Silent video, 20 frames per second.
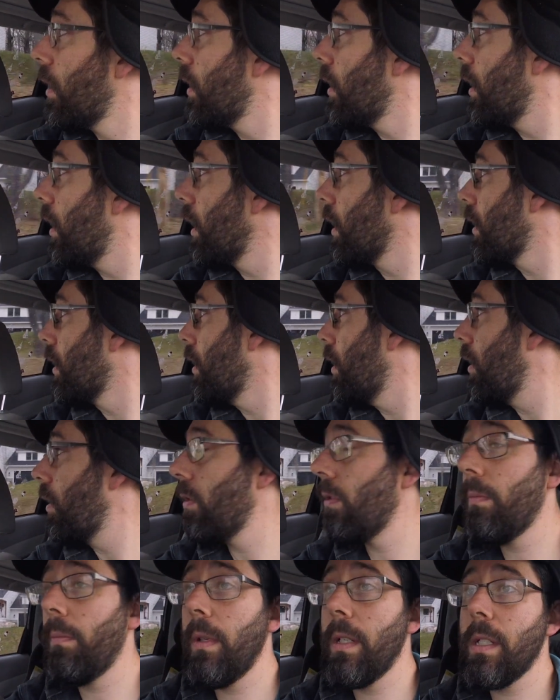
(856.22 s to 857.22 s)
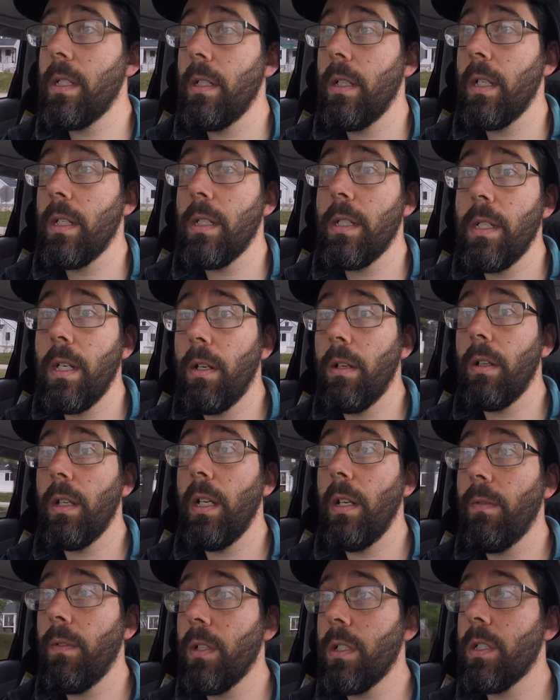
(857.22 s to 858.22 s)
Like, home isn't necessarily
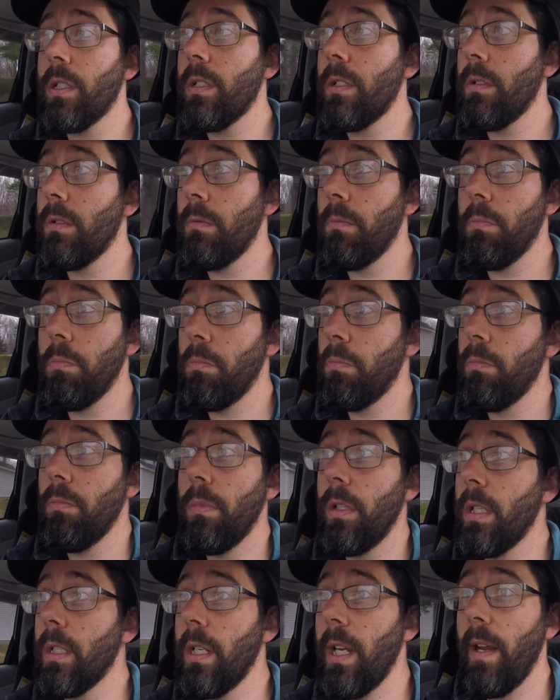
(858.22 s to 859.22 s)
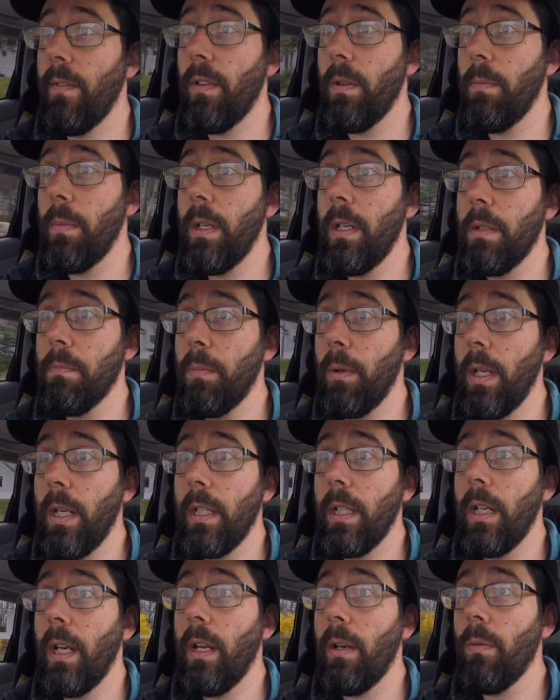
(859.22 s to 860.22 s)
even, doesn't have to be
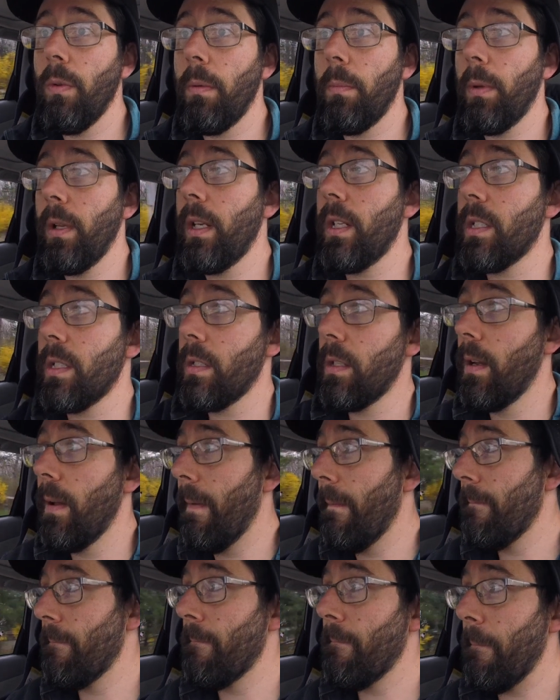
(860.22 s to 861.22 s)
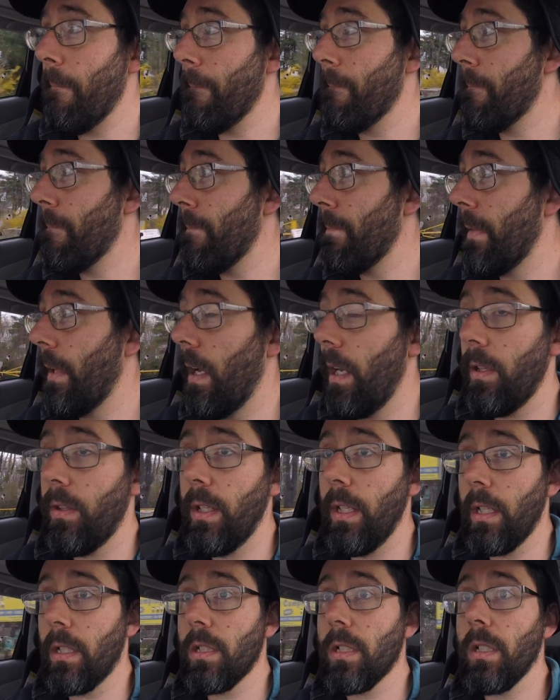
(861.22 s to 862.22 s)
planted any one place. I
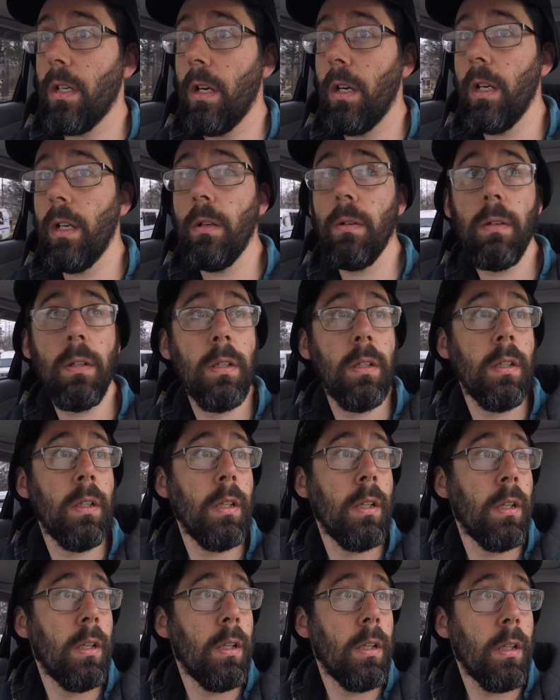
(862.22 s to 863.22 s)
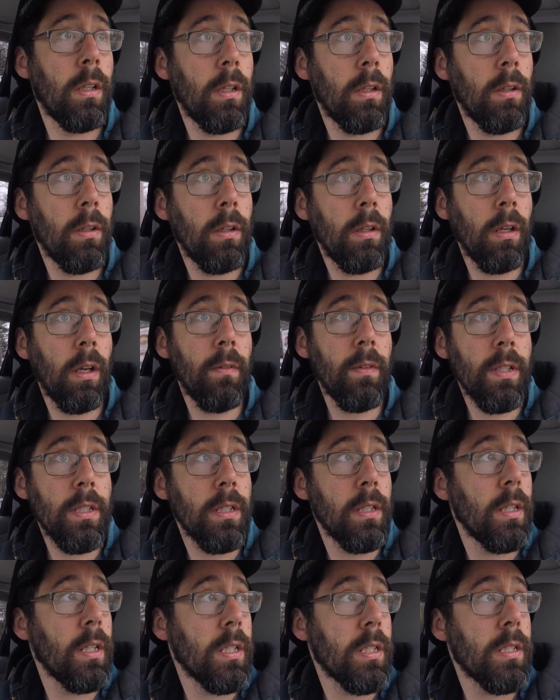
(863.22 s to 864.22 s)
think starting
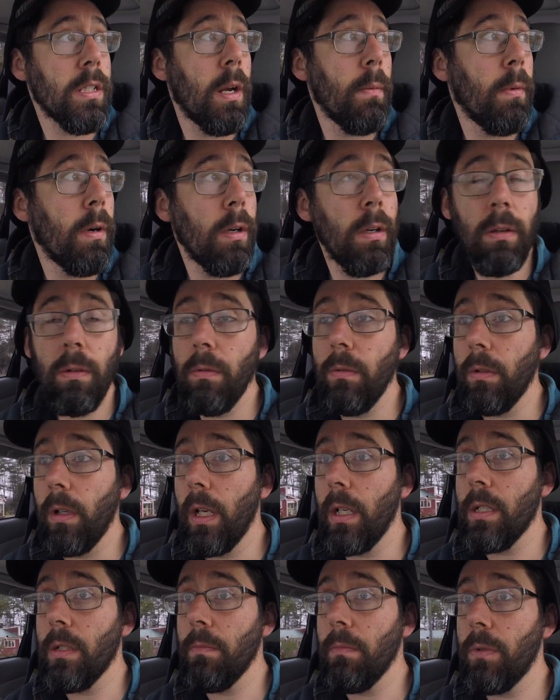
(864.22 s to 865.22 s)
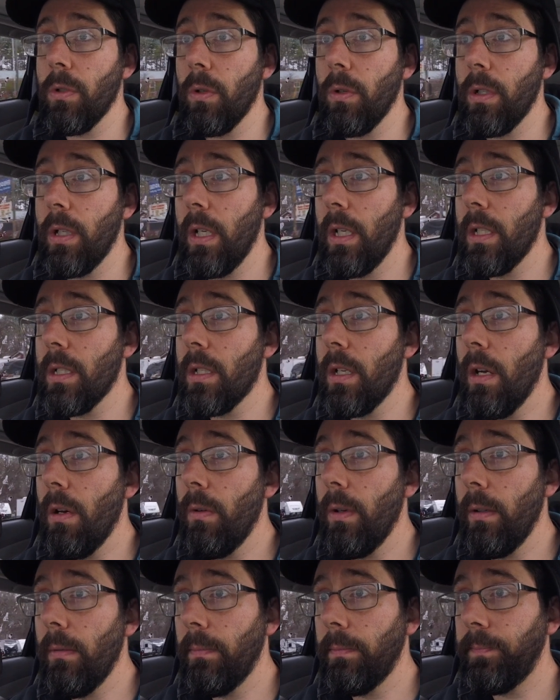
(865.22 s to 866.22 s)
obviously this summer, get some tortillas
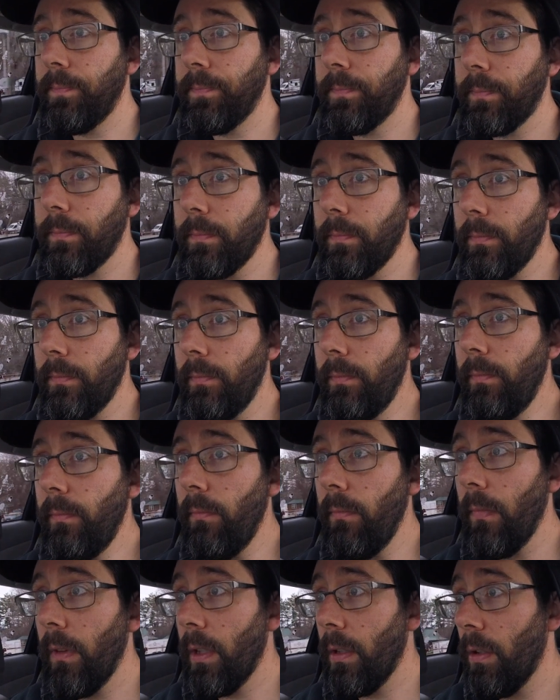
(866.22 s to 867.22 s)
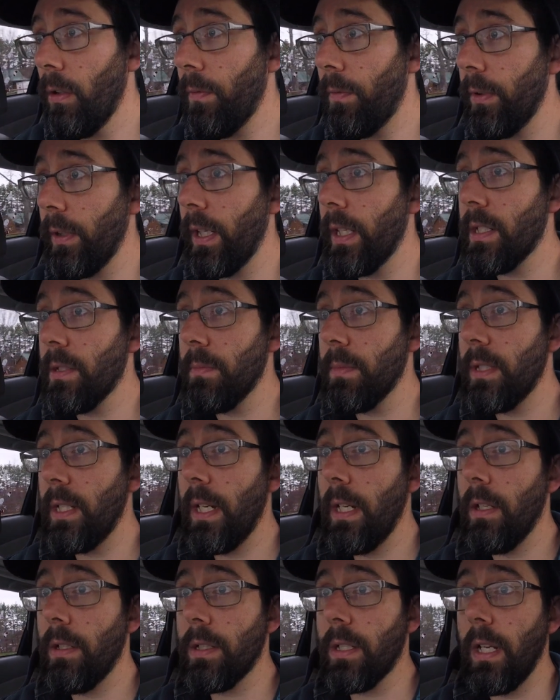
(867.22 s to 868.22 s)
going, hopefully get some
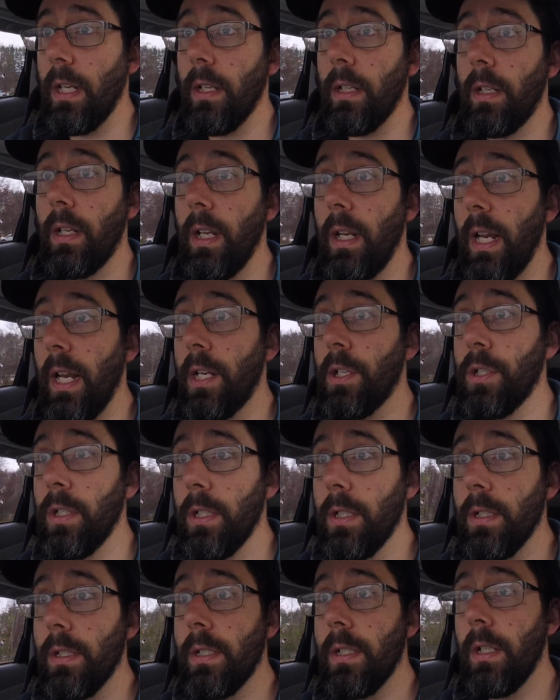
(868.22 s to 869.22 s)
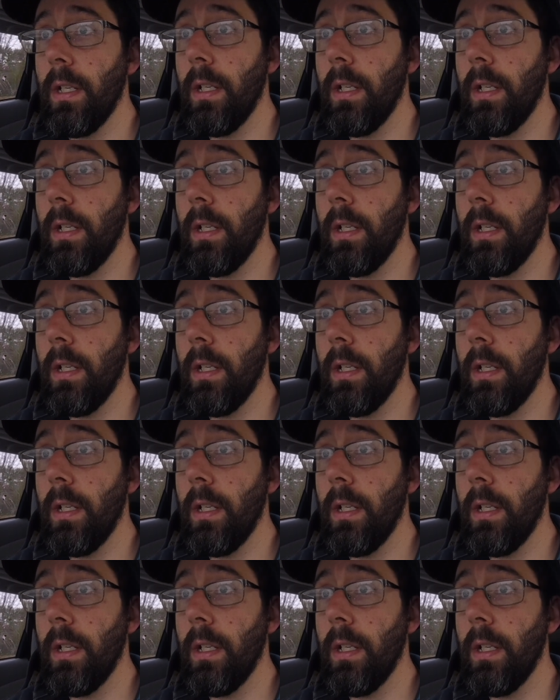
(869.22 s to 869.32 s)
sales, get connections,